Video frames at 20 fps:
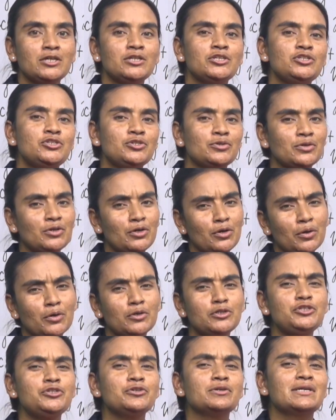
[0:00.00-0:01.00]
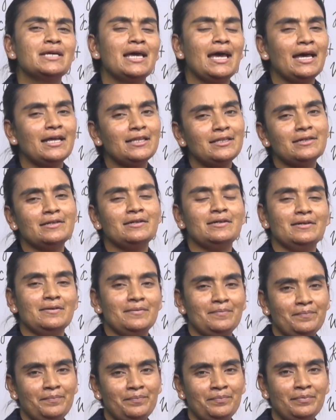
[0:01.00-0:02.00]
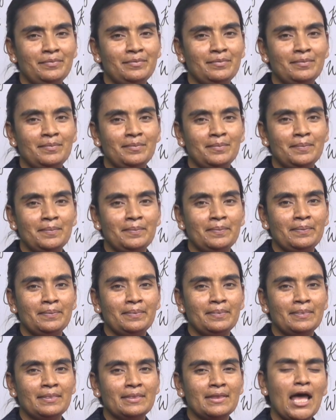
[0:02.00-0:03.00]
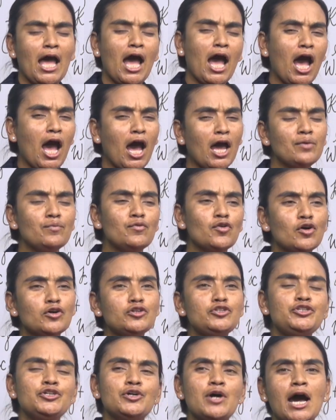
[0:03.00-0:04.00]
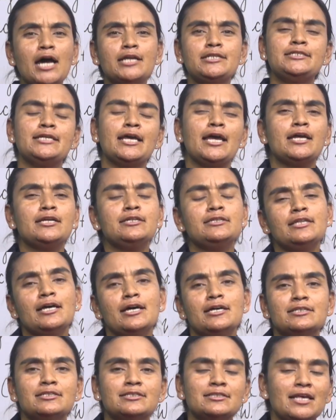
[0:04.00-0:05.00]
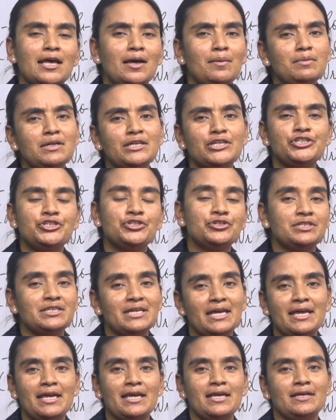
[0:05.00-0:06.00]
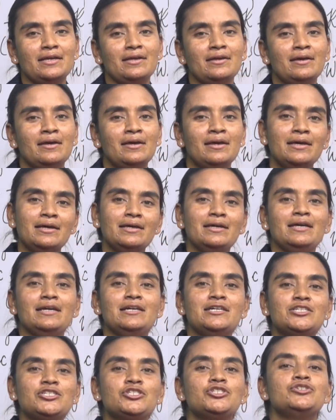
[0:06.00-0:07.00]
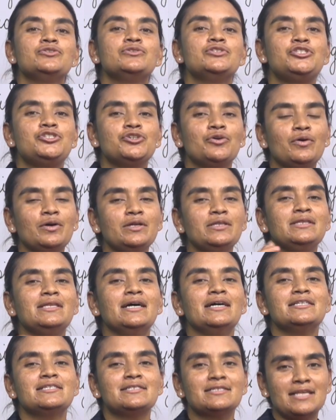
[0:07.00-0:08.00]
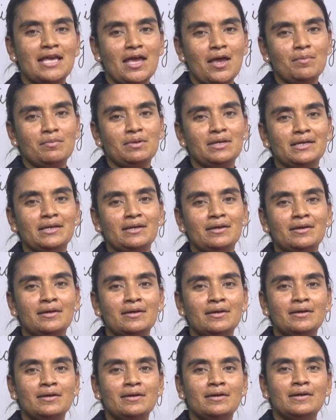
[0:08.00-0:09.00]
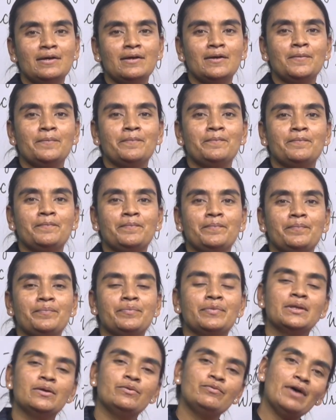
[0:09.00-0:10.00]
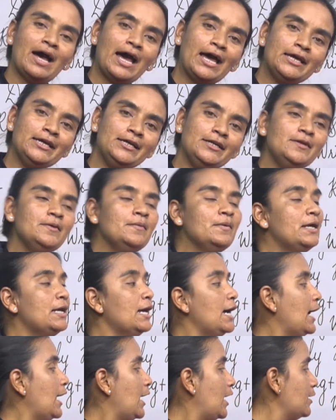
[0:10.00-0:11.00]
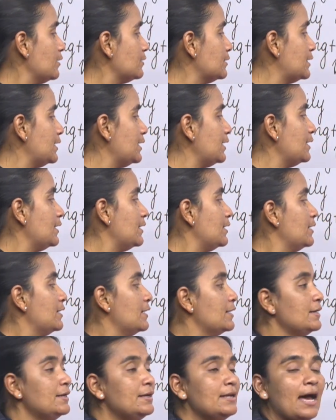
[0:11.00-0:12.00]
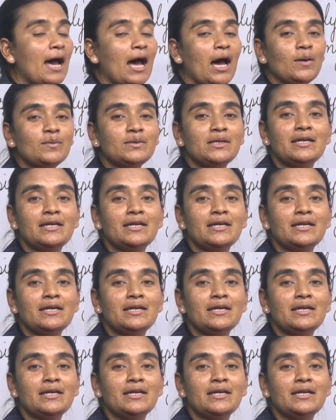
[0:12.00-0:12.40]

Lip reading: to go together. I want to attend the assembly today. It's to join the assembly. Fine? Okay, now the